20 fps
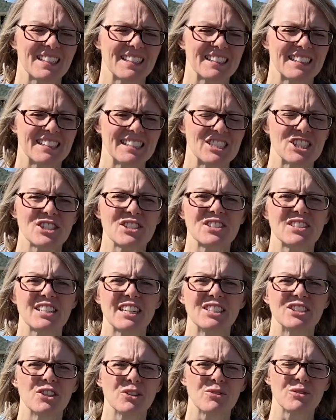They just
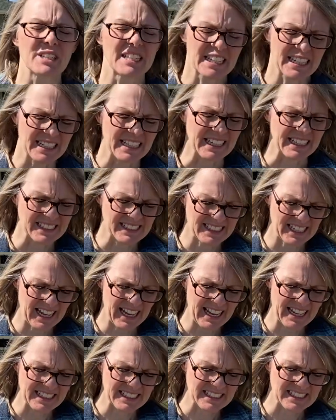don't get it.
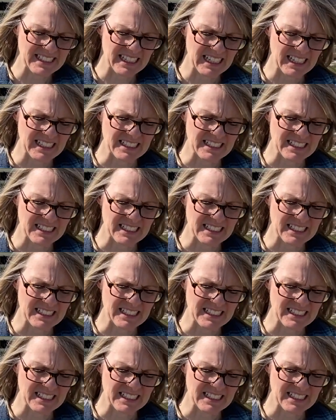And